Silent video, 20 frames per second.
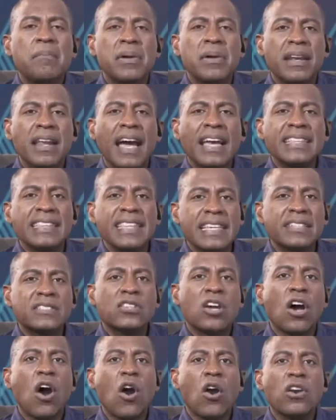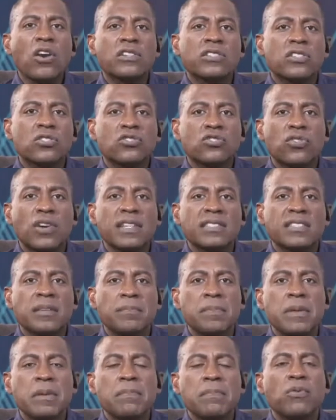But I think it's hard to trust
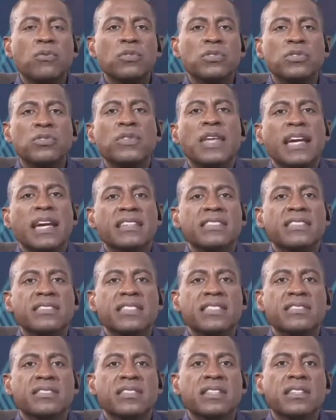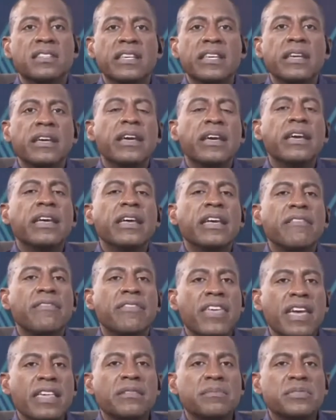that people will do that consistently if
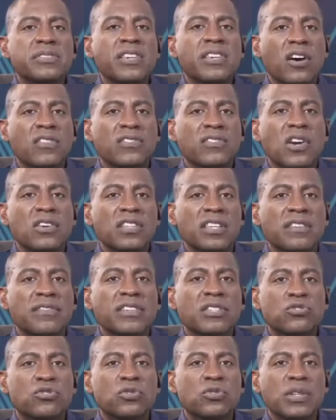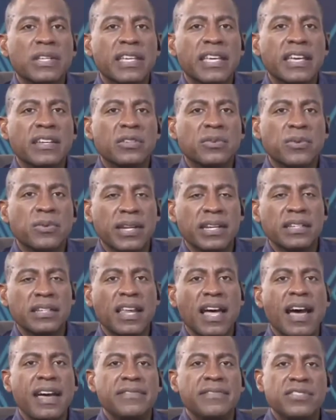they themselves aren't living truly integrated
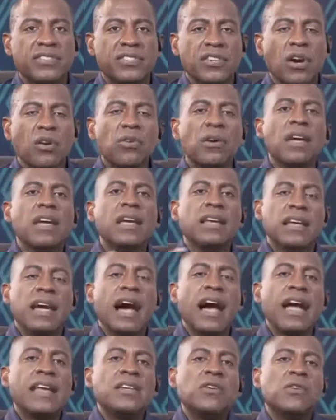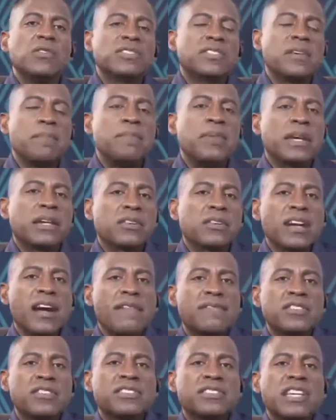lives. So I know it's a bigger
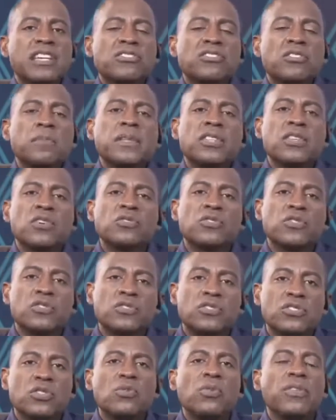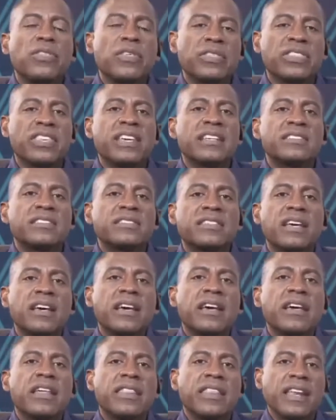conversation, but those are two of the things
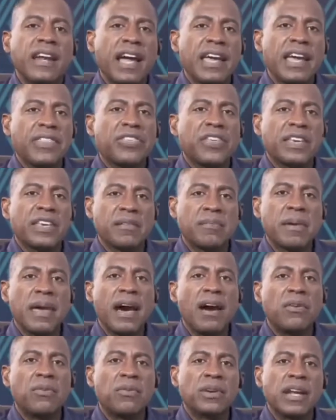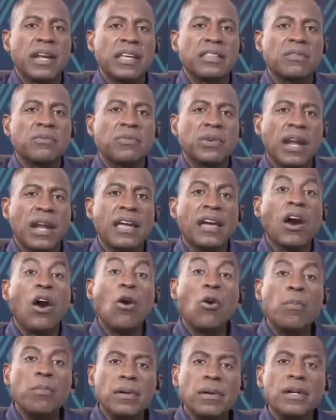that I think about when I when I
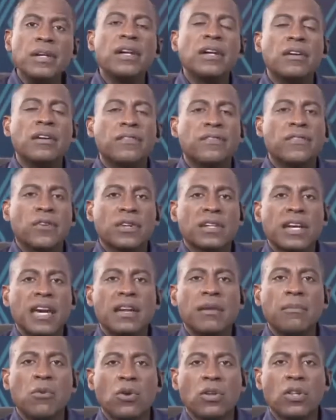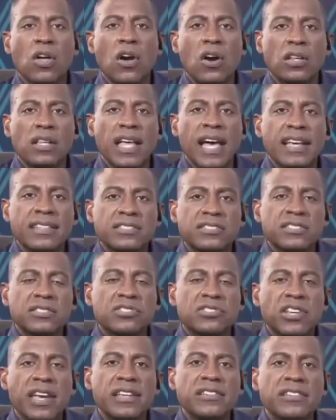hope for kind of more long
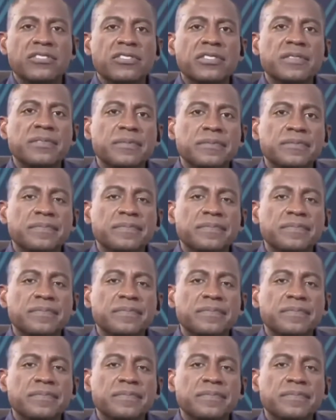lasting change.